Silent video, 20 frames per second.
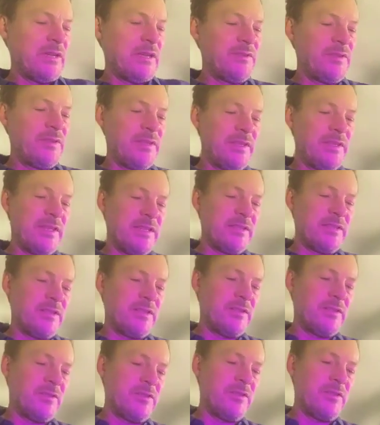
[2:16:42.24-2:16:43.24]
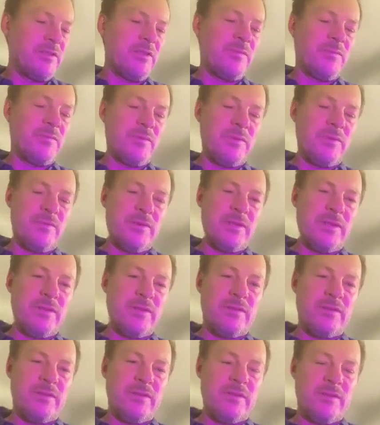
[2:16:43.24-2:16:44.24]
I don't think that's going to show up real
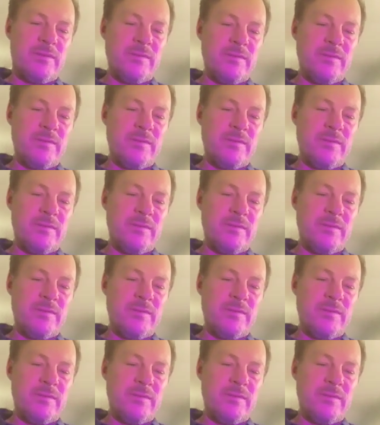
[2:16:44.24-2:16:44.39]
well.